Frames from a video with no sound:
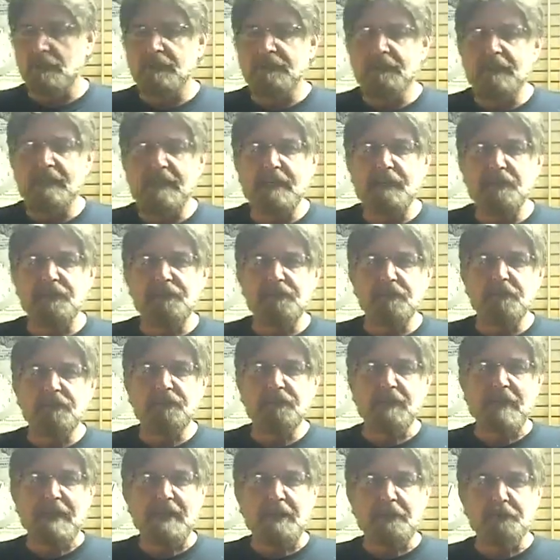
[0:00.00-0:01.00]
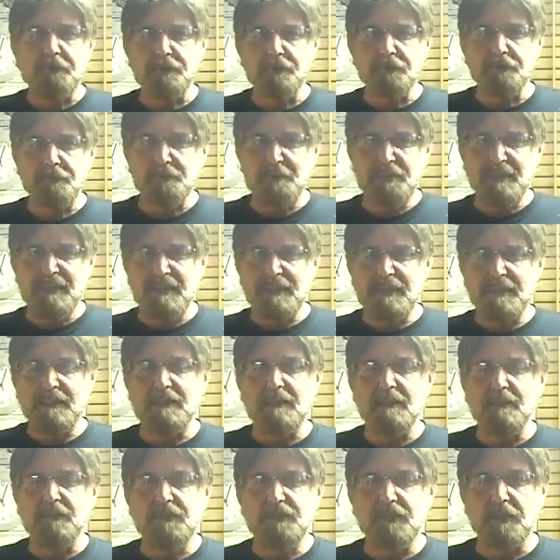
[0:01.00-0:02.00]
on an Edison Standard
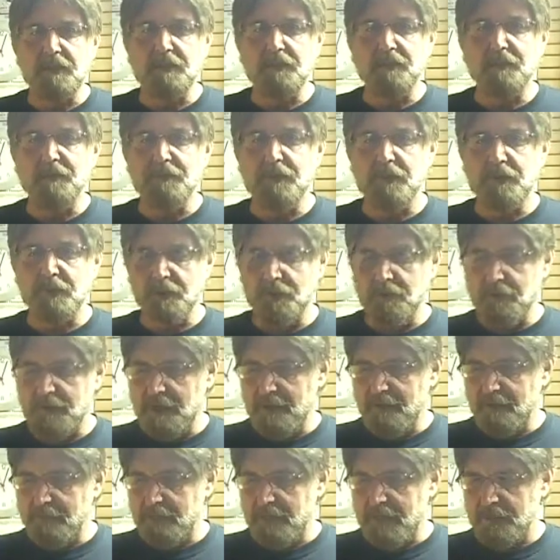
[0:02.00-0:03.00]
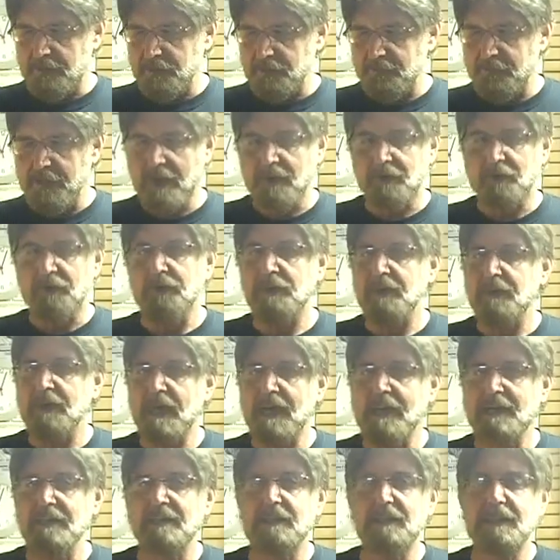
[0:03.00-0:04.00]
B cylinder phonograph manufactured in
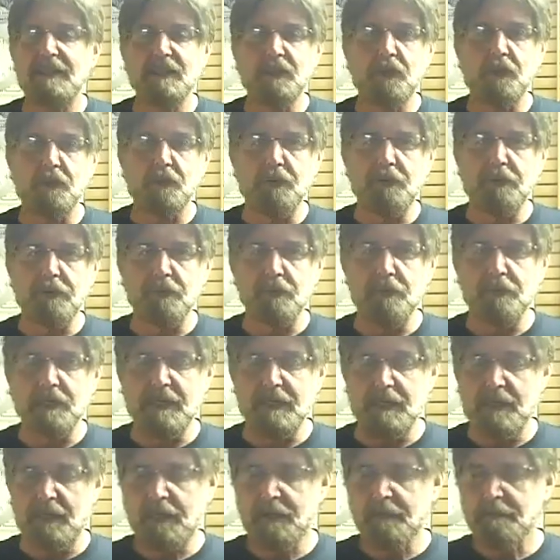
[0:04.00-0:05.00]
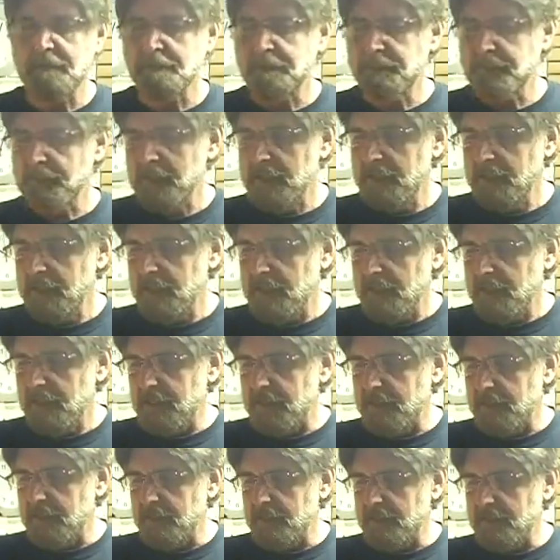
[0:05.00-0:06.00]
1903,
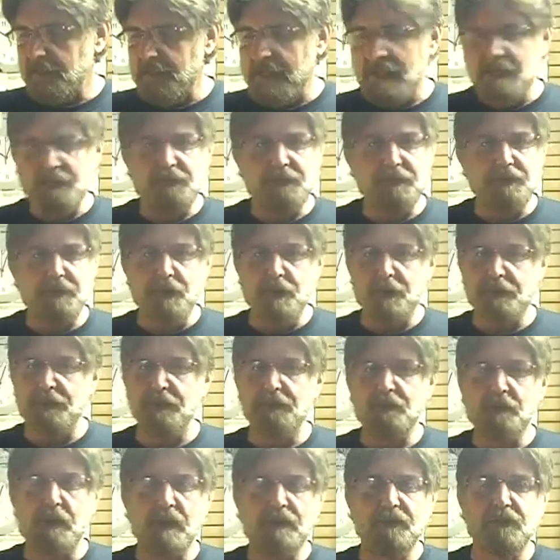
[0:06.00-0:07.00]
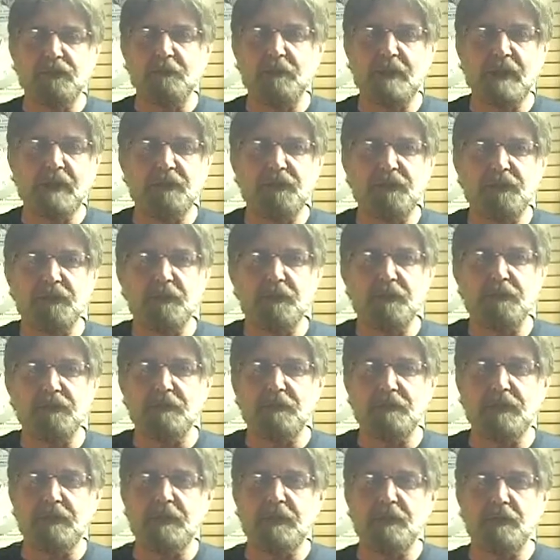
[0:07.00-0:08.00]
and as you know, if you've watched my series
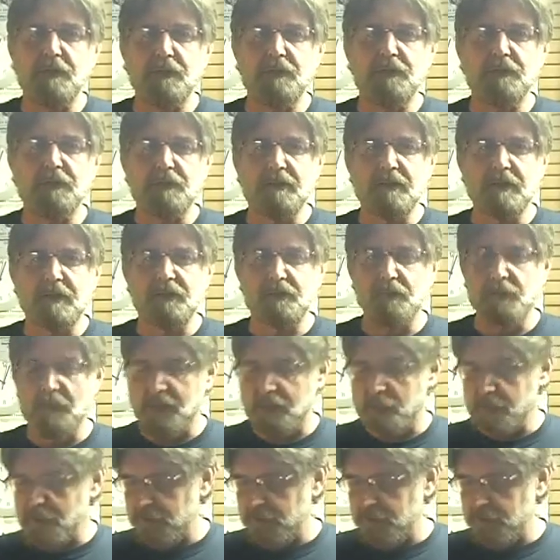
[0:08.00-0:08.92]
of videos, it's one of the